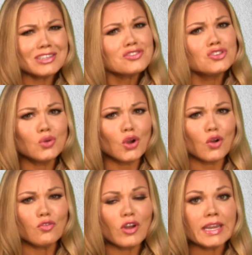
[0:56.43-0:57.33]
telling his new
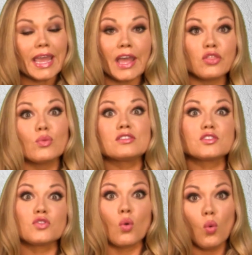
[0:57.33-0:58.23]
girlfriend and the
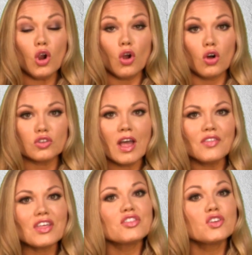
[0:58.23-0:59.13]
rest of the
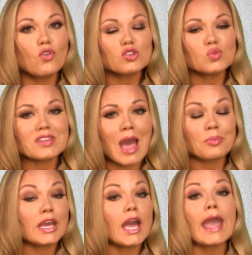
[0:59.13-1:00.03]
world that the divorce was
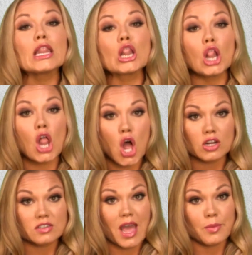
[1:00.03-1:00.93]
happening a
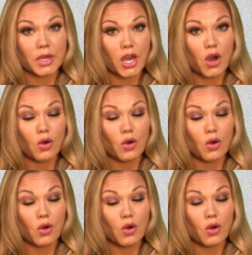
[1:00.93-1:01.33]
long time